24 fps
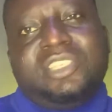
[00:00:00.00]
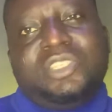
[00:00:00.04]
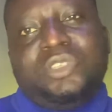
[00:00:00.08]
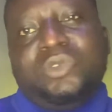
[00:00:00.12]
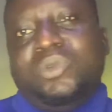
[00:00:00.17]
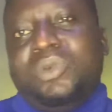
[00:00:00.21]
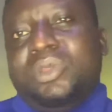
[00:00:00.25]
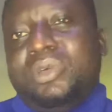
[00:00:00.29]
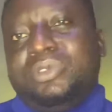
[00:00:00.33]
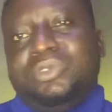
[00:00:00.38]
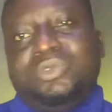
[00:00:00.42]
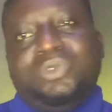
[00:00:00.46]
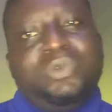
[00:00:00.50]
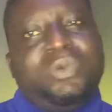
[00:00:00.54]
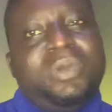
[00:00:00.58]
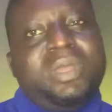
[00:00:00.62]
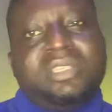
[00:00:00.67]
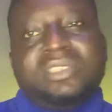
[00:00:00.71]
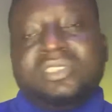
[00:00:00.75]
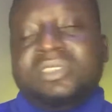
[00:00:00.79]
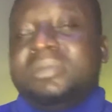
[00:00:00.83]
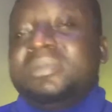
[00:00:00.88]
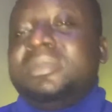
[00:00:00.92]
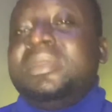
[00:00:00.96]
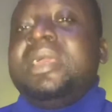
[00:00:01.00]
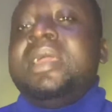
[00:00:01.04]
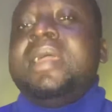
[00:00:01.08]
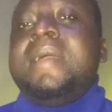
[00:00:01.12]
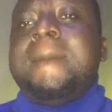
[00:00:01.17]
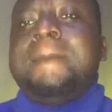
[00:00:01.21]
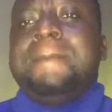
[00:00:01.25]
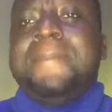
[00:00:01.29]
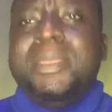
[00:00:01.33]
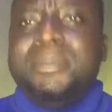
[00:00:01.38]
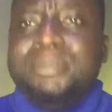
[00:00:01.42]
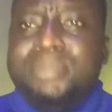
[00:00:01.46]
you 1 or 2 questions,
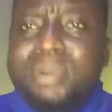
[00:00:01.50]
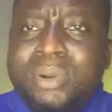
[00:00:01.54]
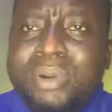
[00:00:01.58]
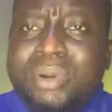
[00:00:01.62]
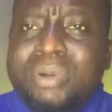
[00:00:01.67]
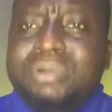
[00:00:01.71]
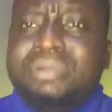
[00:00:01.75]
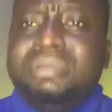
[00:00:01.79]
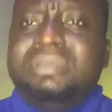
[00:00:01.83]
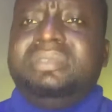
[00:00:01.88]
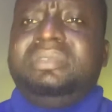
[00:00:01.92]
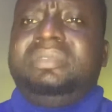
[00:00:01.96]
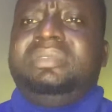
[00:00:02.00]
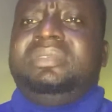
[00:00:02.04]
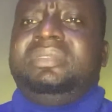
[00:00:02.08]
be bold.